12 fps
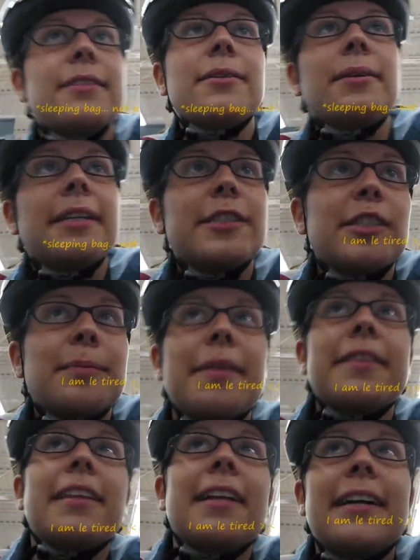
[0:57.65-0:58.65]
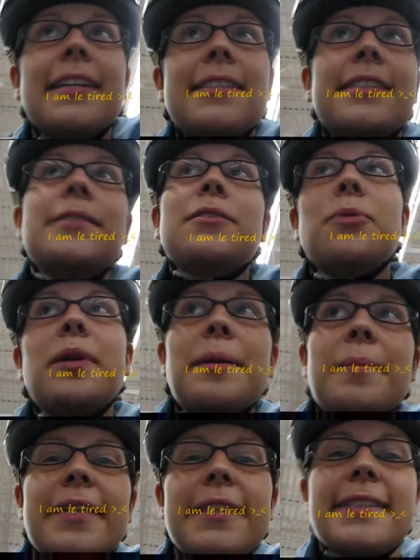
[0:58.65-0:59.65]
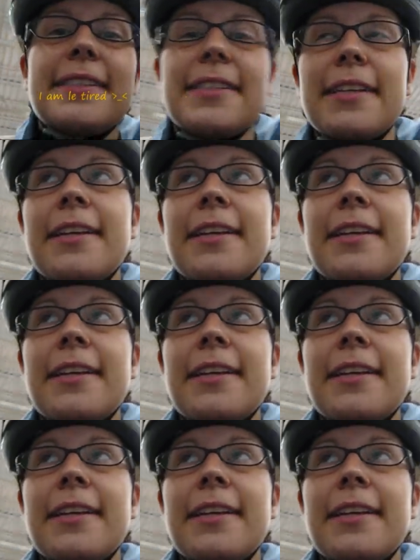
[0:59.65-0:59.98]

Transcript: So, I just spent the last 20 minutes